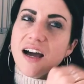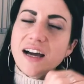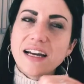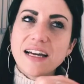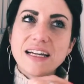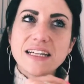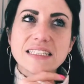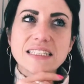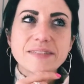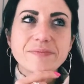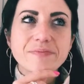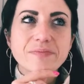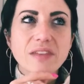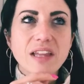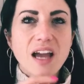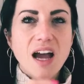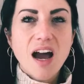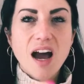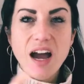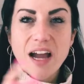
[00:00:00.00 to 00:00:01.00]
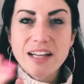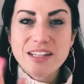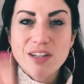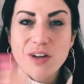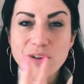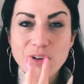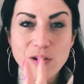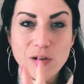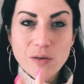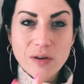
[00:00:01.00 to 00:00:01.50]
I
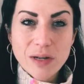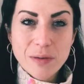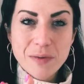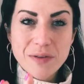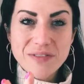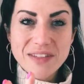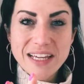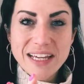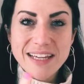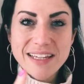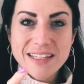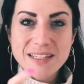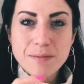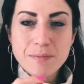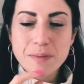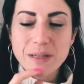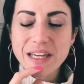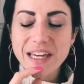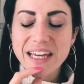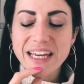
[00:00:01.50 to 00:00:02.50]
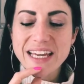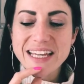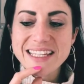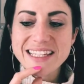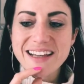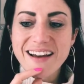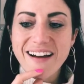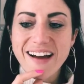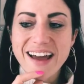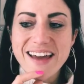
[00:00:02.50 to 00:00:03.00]
don't agree with this,
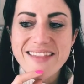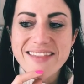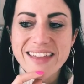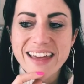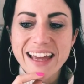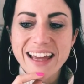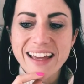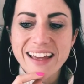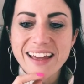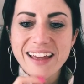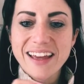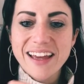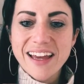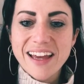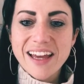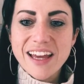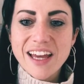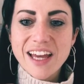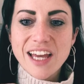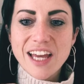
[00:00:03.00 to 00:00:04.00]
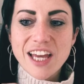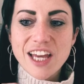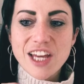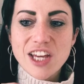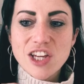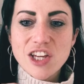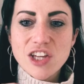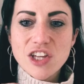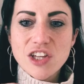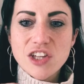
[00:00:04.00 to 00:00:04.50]
because I think
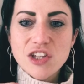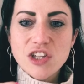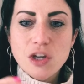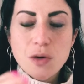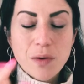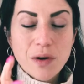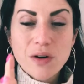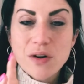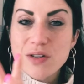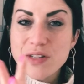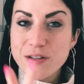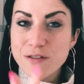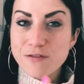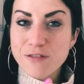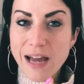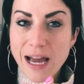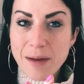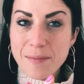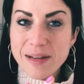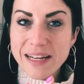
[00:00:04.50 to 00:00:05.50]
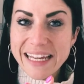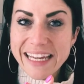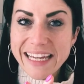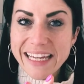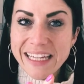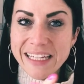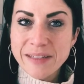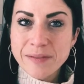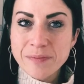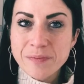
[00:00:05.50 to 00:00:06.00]
you are not a
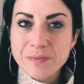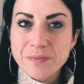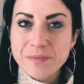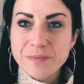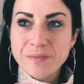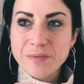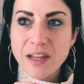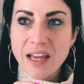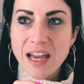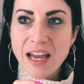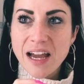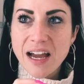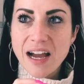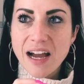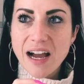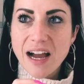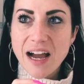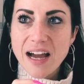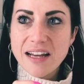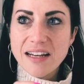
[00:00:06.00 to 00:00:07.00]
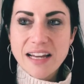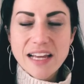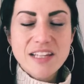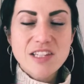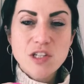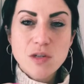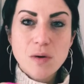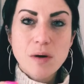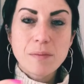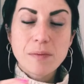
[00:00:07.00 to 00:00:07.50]
family
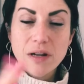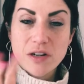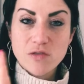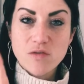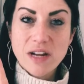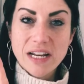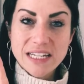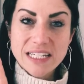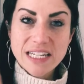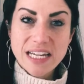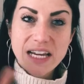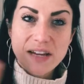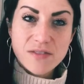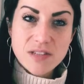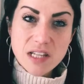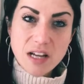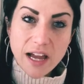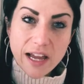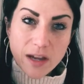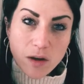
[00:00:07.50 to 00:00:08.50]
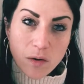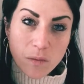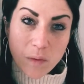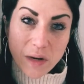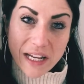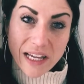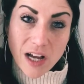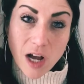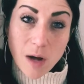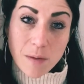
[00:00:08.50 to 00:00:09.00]
unless you are blood relatives, like
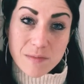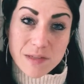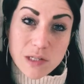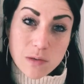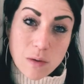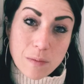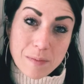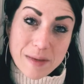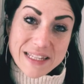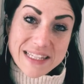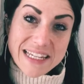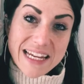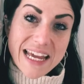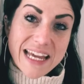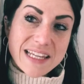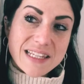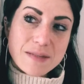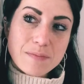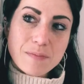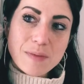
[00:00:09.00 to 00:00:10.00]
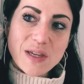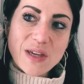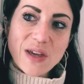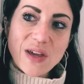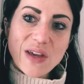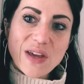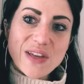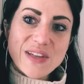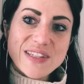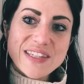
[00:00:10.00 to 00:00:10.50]
when it comes to a business,
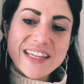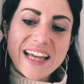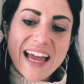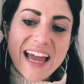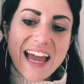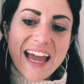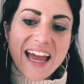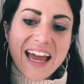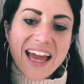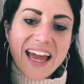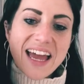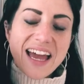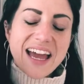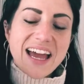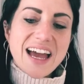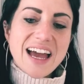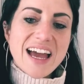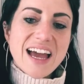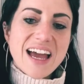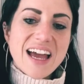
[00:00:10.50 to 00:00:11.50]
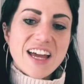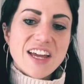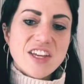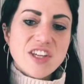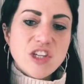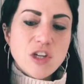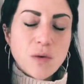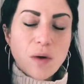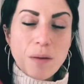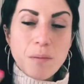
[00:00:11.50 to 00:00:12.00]
because
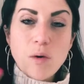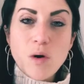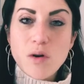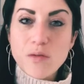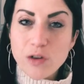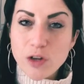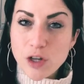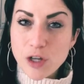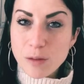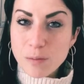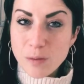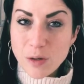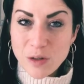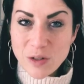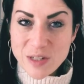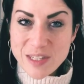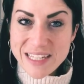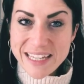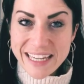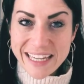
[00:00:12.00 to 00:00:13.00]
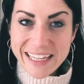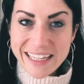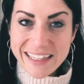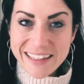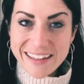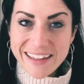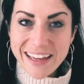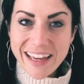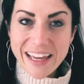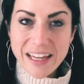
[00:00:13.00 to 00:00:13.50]
you are more of a
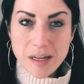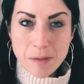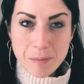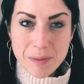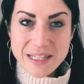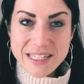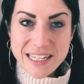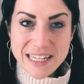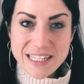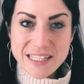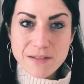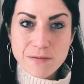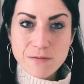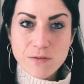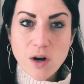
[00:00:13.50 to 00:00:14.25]
community in a business